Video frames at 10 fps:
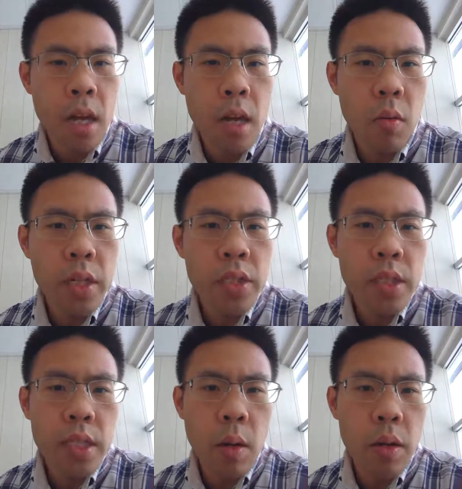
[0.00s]
uh, when
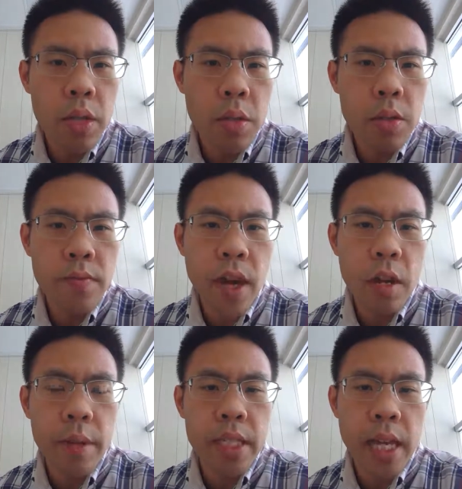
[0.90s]
should someone use
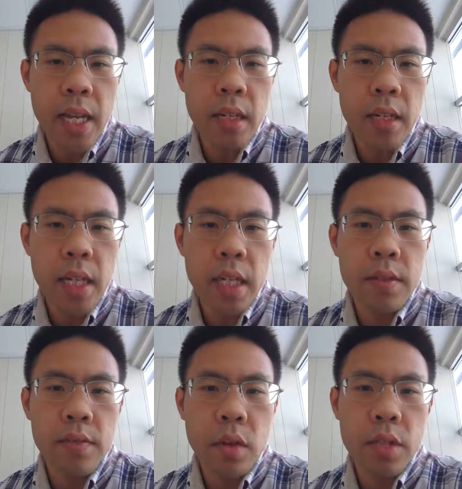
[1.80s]
Firebase Analytics
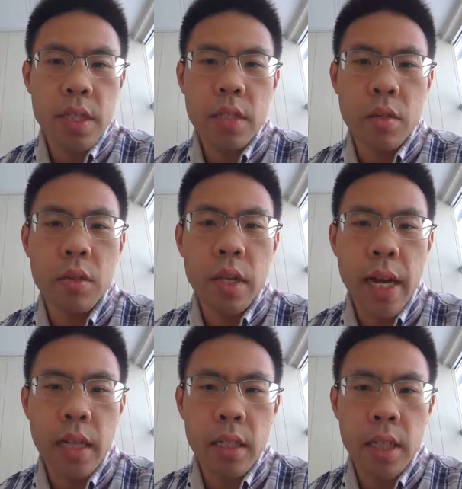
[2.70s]
versus Google
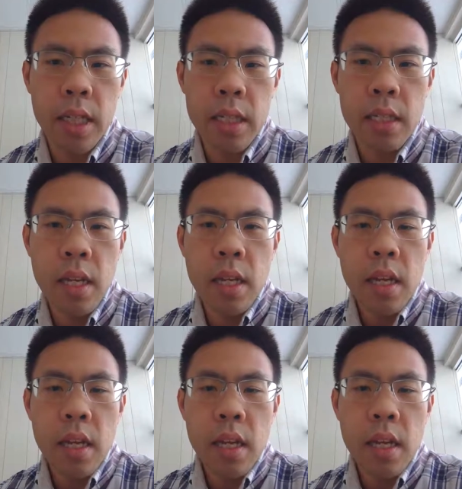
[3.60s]
Analytics,